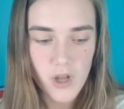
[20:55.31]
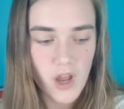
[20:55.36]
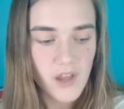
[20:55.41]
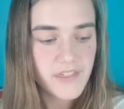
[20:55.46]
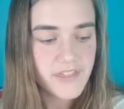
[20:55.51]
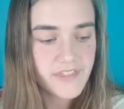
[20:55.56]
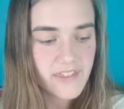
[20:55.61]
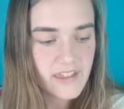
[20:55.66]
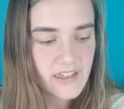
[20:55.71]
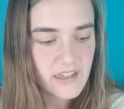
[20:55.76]
I
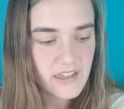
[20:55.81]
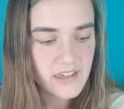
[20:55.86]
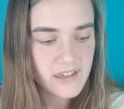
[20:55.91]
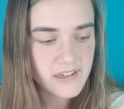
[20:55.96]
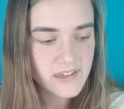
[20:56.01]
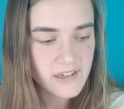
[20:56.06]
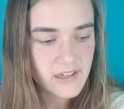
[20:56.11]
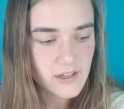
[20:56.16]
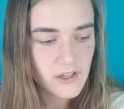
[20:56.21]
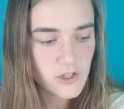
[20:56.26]
think,
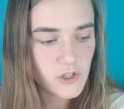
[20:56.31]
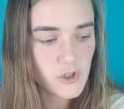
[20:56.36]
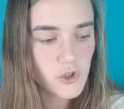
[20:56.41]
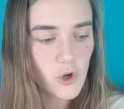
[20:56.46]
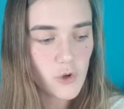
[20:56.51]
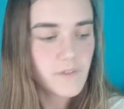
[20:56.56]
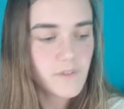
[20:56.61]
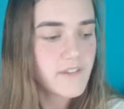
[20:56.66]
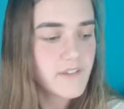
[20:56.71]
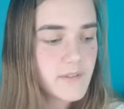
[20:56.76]
you
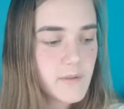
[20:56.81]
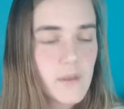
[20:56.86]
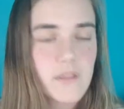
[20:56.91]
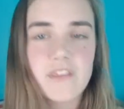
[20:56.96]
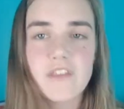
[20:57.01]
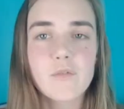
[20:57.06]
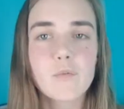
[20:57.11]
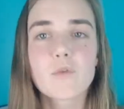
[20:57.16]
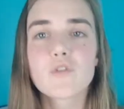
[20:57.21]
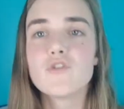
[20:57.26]
know,
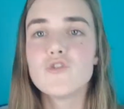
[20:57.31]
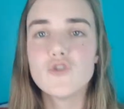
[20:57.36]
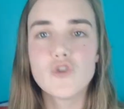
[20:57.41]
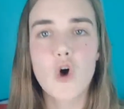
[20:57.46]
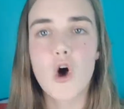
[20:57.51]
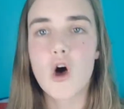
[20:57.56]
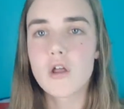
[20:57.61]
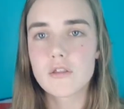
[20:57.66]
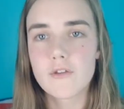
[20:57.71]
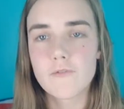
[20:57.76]
this was
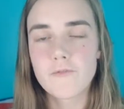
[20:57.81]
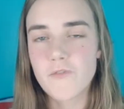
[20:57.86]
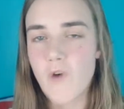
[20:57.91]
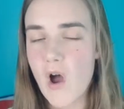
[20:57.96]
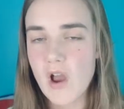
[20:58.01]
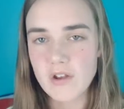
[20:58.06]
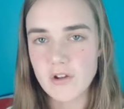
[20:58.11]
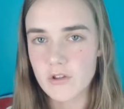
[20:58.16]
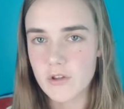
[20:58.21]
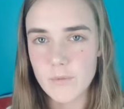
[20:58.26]
not the
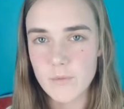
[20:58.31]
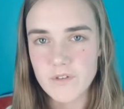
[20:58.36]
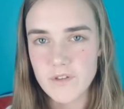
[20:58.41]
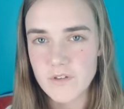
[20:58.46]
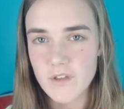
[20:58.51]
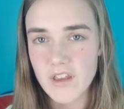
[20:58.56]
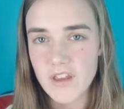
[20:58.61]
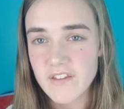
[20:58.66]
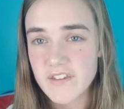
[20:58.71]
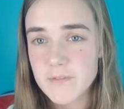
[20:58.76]
final that was
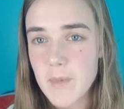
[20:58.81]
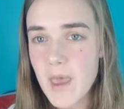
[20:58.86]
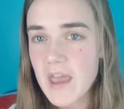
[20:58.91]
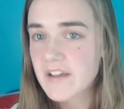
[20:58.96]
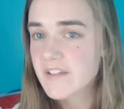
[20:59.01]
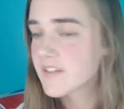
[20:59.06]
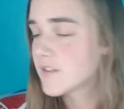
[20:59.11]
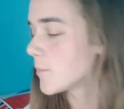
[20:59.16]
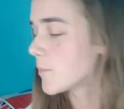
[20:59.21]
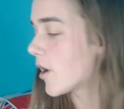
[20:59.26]

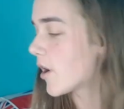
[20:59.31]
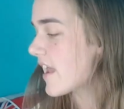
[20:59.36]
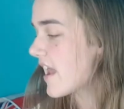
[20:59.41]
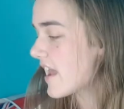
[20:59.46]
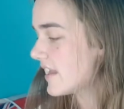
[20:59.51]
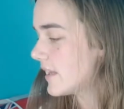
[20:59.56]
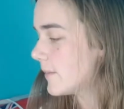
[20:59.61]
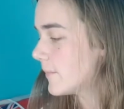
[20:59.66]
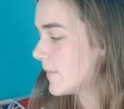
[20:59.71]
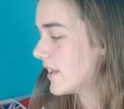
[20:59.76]
expected by
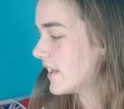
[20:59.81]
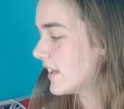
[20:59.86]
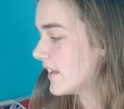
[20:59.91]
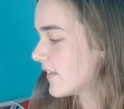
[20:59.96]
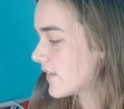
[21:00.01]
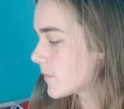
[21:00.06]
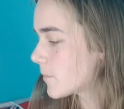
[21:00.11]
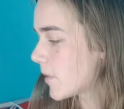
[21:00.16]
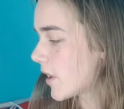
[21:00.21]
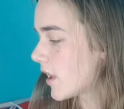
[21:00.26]
any
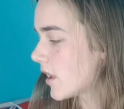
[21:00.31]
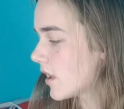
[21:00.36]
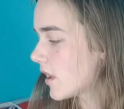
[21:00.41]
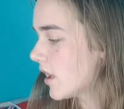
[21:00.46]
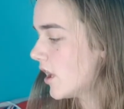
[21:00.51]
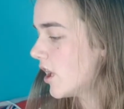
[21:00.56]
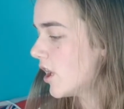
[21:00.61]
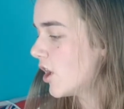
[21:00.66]
means, but